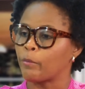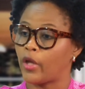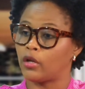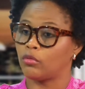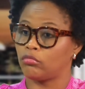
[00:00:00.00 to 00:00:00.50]

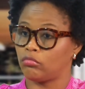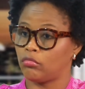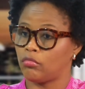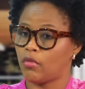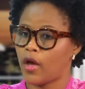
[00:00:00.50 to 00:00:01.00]
And
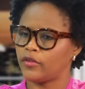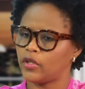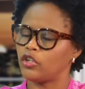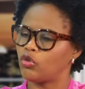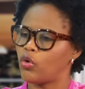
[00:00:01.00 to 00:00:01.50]
I
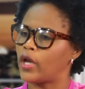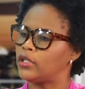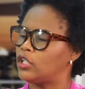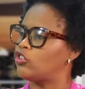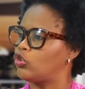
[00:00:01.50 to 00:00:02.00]
said, you know, I
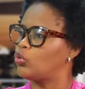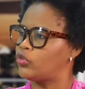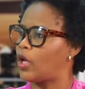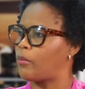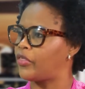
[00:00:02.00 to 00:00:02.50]
need to do
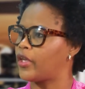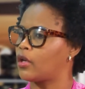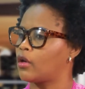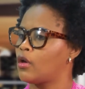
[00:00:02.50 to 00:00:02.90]
something.